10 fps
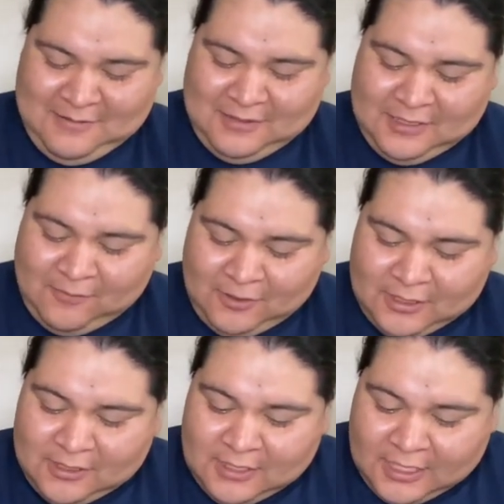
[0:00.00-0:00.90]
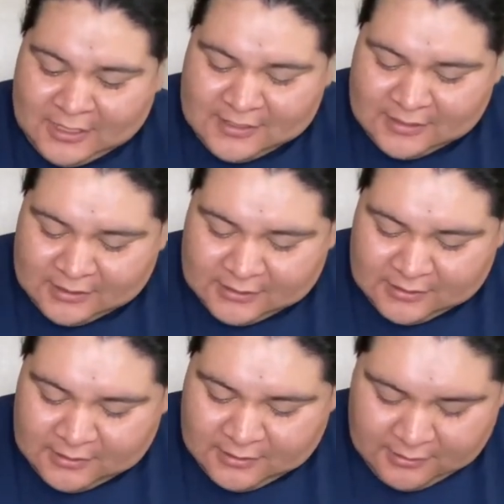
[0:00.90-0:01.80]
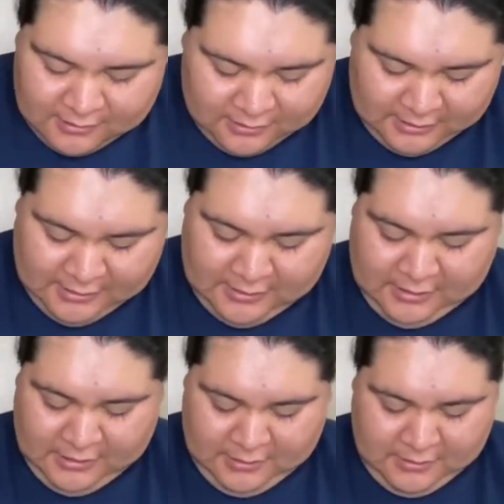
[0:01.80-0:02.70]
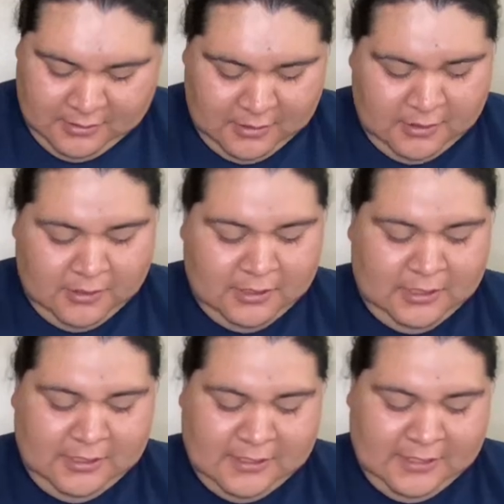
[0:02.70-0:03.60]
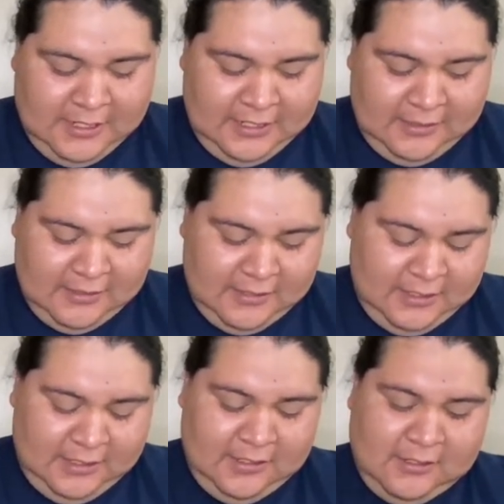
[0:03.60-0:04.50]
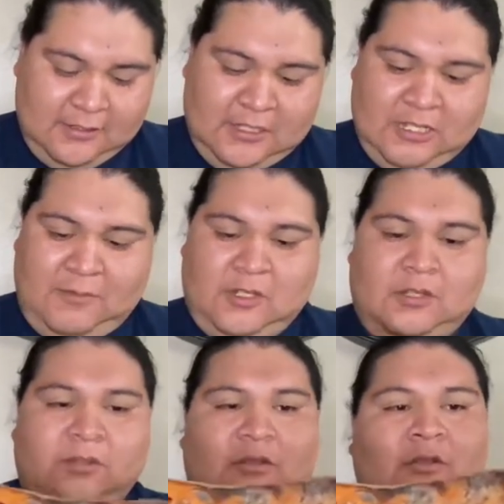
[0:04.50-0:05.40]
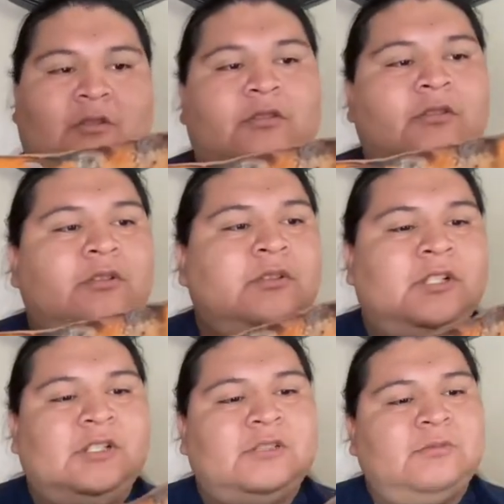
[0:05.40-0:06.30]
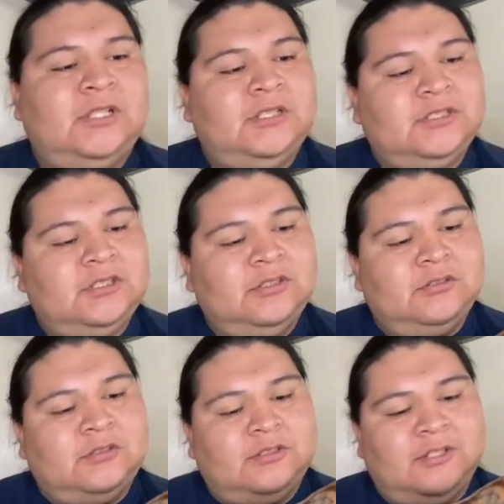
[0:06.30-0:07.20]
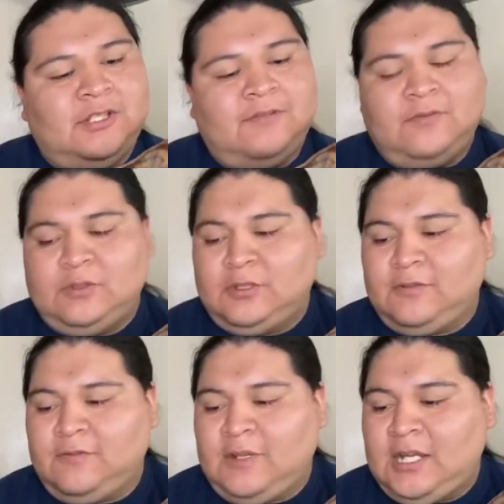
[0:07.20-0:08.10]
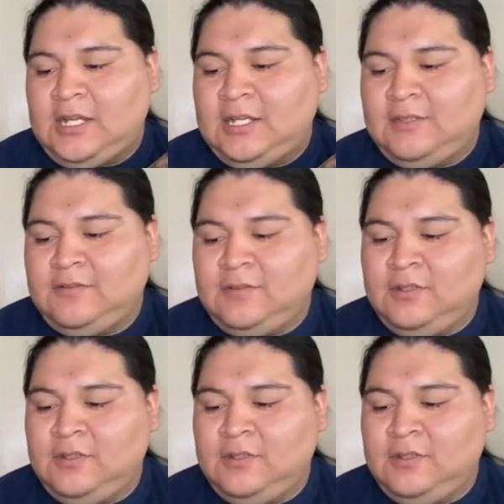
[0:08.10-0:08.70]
different dances. So let's see. Inside, outside. So now I'm gonna go through the hole. There's 1, 2, 3, 4, 5.